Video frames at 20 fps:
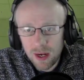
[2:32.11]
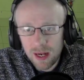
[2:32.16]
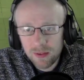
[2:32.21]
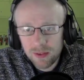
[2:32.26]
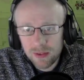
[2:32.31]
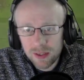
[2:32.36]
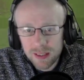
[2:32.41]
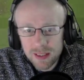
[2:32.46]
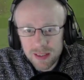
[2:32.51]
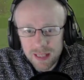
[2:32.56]
I've
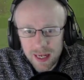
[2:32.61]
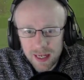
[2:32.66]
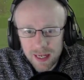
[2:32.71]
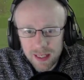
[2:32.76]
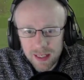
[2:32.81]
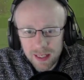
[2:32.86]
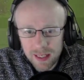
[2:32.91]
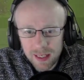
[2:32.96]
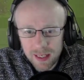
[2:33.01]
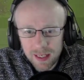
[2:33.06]
got to
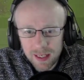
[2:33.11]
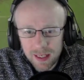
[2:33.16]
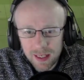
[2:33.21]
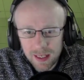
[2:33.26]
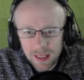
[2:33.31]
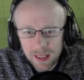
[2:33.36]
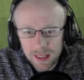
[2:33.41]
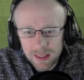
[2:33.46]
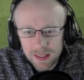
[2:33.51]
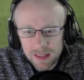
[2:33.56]
say,
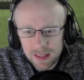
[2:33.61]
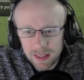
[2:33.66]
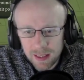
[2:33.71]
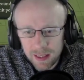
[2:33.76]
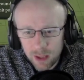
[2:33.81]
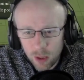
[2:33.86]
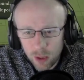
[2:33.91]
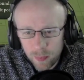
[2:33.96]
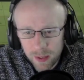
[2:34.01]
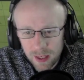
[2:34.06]
it's a
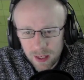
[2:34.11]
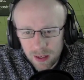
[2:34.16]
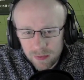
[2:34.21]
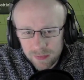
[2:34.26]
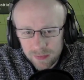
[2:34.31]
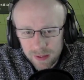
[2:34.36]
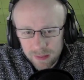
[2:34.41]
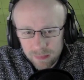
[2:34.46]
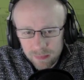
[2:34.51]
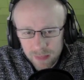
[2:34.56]
little bit of
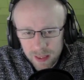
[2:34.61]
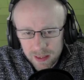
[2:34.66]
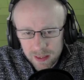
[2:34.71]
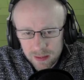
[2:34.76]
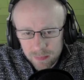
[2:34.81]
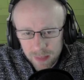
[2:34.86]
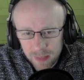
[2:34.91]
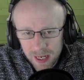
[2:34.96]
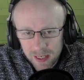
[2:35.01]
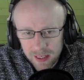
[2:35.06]
a
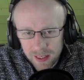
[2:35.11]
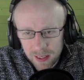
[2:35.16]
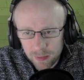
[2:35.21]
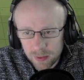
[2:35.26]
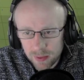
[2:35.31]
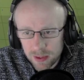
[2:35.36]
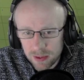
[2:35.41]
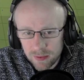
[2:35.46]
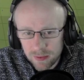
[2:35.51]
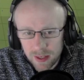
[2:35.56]
mixed bag here with
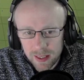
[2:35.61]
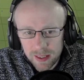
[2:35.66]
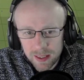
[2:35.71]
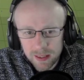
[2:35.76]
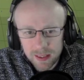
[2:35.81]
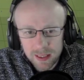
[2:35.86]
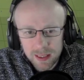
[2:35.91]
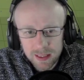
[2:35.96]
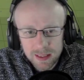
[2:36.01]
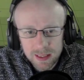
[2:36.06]
terrain.
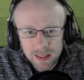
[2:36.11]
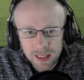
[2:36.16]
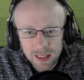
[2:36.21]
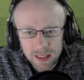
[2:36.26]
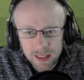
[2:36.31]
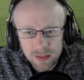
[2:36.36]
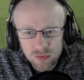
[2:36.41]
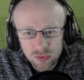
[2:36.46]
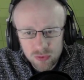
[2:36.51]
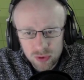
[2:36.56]
It
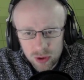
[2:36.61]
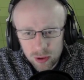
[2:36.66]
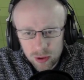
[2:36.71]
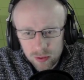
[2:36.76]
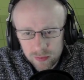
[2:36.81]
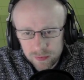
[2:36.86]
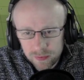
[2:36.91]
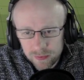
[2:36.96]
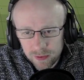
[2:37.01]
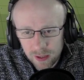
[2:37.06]
is
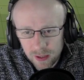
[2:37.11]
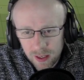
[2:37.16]
rough,